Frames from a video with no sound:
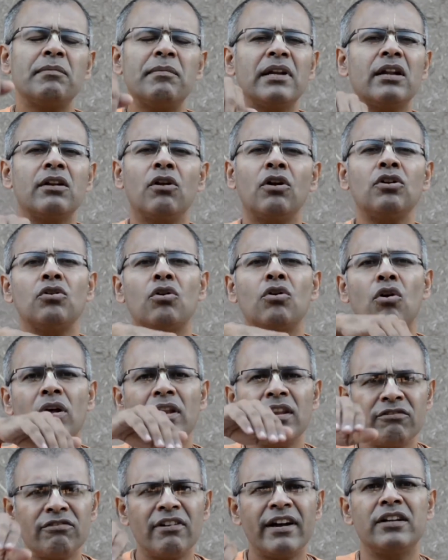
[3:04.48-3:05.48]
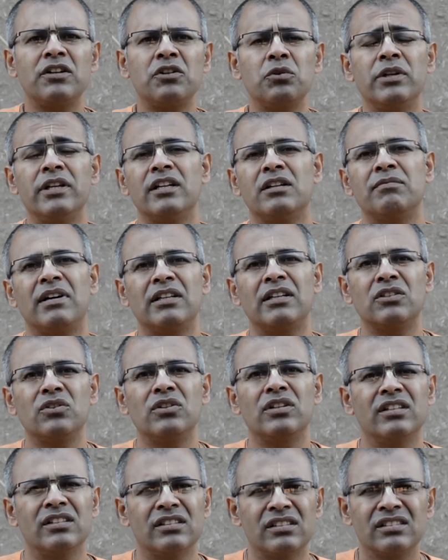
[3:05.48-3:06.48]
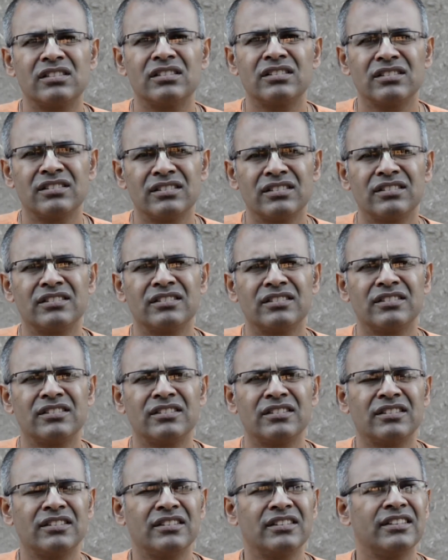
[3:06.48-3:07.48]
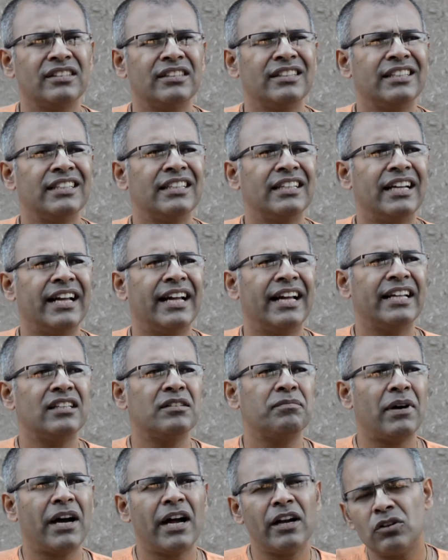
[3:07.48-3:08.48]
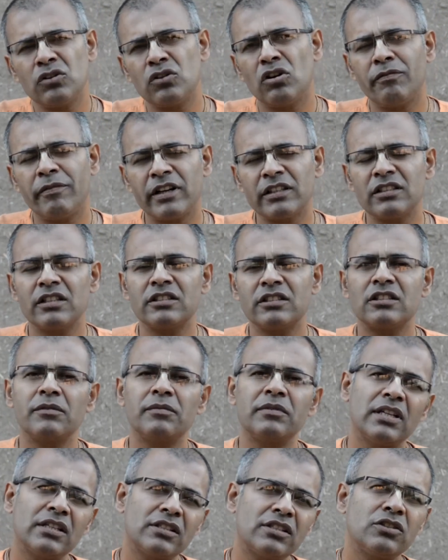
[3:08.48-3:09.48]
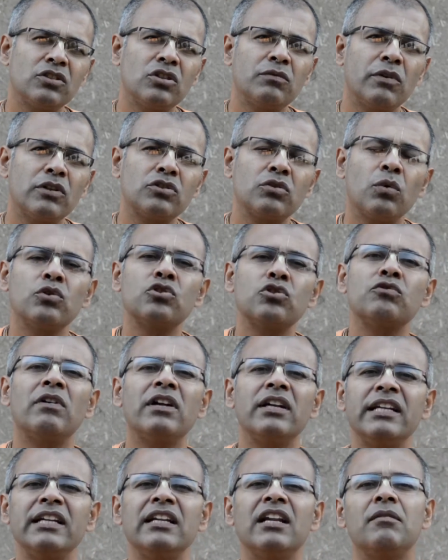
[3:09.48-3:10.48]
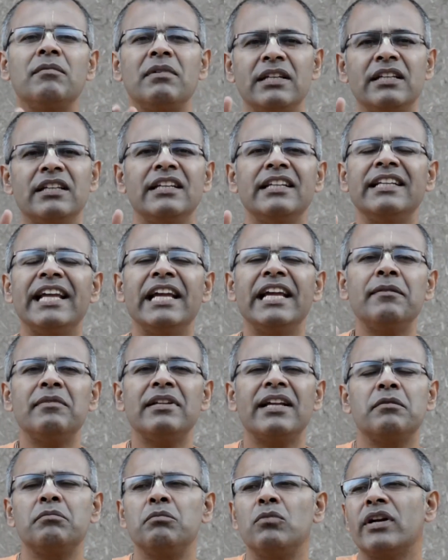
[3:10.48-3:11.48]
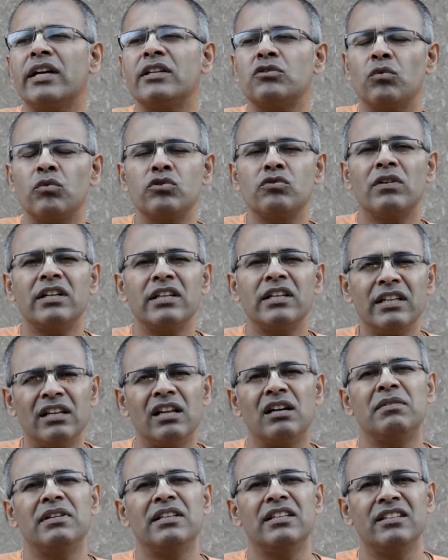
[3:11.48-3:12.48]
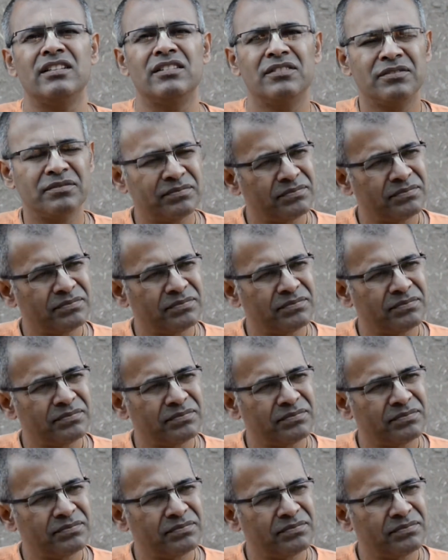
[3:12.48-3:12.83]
people are not qualified to hear Madhurya Ras. And part 2 of Bhakti Rasamrita Sindhu was Ujmal Leelamani. He named that book as Ujmal Leelamani.